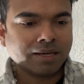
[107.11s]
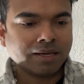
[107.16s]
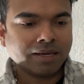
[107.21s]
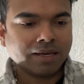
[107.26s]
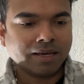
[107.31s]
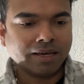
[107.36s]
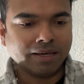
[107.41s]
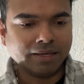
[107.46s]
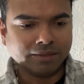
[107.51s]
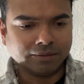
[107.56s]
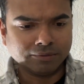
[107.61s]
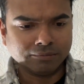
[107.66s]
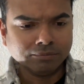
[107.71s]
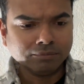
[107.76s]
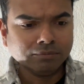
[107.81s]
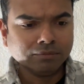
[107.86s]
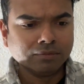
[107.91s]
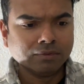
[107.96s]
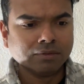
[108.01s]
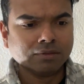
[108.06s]

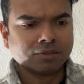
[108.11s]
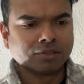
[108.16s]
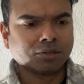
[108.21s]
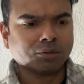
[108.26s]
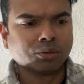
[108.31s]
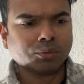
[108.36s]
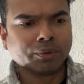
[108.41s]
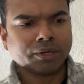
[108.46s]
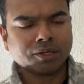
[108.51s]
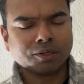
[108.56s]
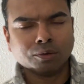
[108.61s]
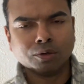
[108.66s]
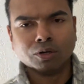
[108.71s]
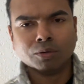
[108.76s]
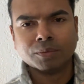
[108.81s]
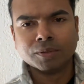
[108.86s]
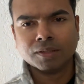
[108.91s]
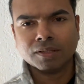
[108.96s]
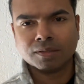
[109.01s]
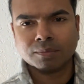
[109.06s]
and so the way you
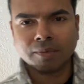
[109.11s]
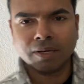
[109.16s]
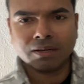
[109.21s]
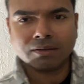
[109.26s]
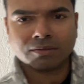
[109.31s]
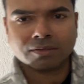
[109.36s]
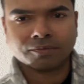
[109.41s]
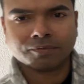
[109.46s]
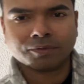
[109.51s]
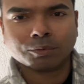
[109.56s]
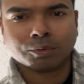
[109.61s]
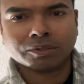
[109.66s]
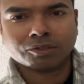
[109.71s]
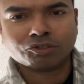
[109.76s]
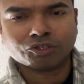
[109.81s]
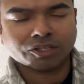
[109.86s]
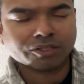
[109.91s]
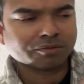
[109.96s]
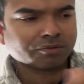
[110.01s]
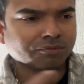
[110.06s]
open this mouse, if you want to
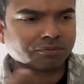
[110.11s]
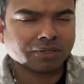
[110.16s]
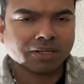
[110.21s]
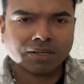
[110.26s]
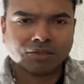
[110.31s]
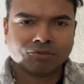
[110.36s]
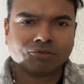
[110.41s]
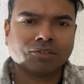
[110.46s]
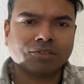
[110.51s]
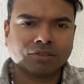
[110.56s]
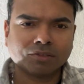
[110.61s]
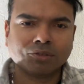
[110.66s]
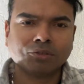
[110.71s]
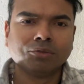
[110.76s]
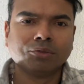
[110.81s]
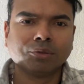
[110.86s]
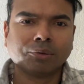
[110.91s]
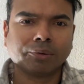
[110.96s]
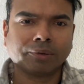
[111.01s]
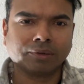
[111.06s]
change it, just a
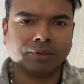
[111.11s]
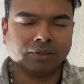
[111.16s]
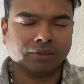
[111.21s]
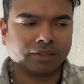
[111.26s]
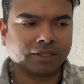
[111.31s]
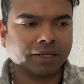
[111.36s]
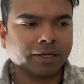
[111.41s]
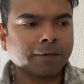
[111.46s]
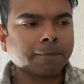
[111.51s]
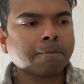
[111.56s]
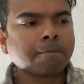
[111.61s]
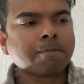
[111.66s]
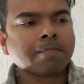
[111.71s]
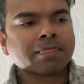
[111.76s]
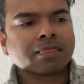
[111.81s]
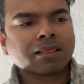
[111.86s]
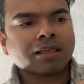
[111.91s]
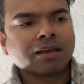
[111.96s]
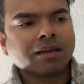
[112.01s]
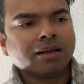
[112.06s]
tutorial, okay?
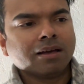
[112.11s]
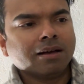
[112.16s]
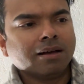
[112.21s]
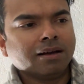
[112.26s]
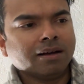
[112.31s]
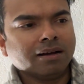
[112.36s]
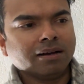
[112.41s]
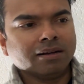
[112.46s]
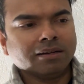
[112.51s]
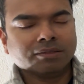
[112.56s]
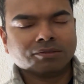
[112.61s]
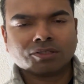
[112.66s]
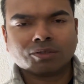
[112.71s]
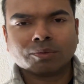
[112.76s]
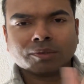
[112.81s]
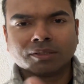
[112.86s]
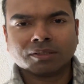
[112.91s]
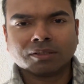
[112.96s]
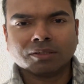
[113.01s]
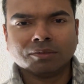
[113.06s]
I just
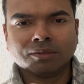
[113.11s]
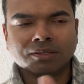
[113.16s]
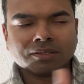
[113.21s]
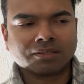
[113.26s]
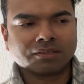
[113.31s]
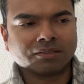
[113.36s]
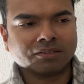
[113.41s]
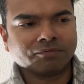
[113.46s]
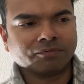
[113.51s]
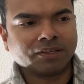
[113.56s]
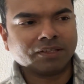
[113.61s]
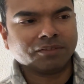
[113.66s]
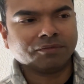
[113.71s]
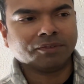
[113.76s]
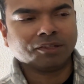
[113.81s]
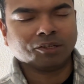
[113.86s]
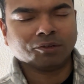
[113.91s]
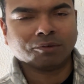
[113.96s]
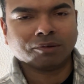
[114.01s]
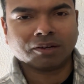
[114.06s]
want to include this in the
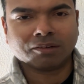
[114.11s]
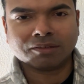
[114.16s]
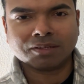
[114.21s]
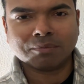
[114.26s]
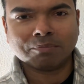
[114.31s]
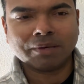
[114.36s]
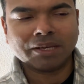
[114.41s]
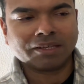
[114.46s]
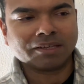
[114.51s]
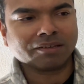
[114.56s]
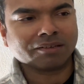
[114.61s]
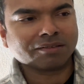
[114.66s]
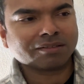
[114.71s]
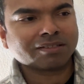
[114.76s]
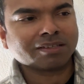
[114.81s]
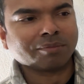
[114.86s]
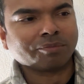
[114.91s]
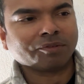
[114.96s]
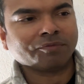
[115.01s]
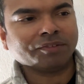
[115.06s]
video rather than making a
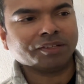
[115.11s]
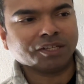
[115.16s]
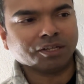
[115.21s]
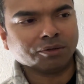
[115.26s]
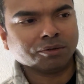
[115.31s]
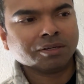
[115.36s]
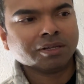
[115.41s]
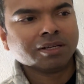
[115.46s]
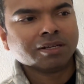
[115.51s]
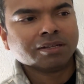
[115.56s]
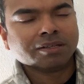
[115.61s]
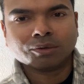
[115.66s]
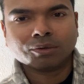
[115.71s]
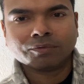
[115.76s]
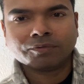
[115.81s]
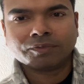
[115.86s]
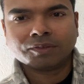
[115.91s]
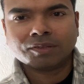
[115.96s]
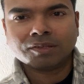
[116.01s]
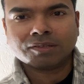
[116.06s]
separate video. So
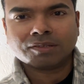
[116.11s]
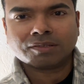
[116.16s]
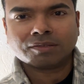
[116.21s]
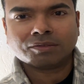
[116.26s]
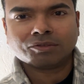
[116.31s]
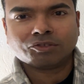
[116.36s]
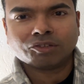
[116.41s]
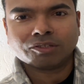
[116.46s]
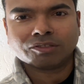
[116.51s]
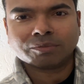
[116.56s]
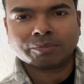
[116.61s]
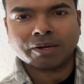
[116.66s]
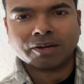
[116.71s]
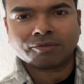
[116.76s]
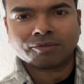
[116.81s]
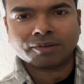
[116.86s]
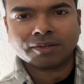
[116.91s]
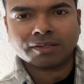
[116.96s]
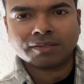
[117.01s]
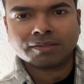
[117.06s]
for this, to change the
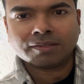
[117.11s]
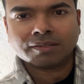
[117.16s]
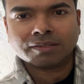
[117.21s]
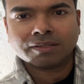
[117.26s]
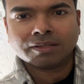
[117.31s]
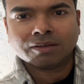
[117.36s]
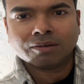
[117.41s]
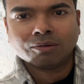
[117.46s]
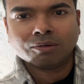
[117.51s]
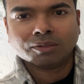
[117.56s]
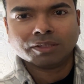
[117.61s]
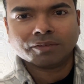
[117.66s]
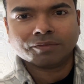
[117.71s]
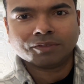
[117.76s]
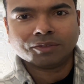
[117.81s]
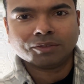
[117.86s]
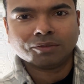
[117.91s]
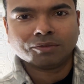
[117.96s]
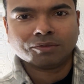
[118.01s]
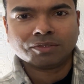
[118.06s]
batteries, all you have to
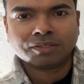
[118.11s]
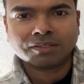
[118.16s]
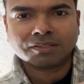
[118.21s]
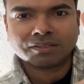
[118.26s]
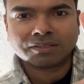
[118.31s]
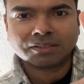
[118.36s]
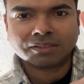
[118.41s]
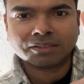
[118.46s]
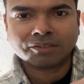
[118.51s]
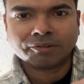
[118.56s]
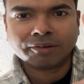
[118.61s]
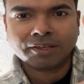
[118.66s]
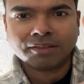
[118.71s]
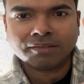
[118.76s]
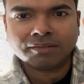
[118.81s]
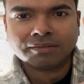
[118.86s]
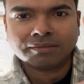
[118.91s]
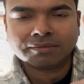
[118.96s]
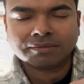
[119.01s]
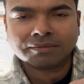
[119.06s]
do is you see this little
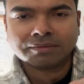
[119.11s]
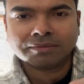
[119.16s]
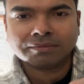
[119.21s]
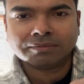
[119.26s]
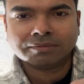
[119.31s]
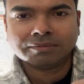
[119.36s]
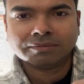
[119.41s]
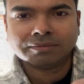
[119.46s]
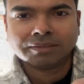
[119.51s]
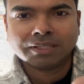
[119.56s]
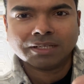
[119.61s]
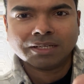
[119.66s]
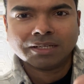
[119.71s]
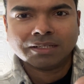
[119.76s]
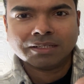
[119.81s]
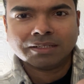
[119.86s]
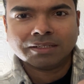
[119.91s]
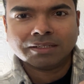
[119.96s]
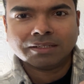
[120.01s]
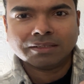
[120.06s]
green
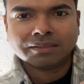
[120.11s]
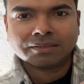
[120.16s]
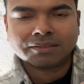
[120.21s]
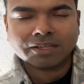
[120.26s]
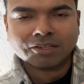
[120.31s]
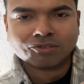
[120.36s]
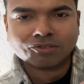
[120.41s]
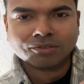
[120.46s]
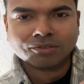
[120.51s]
section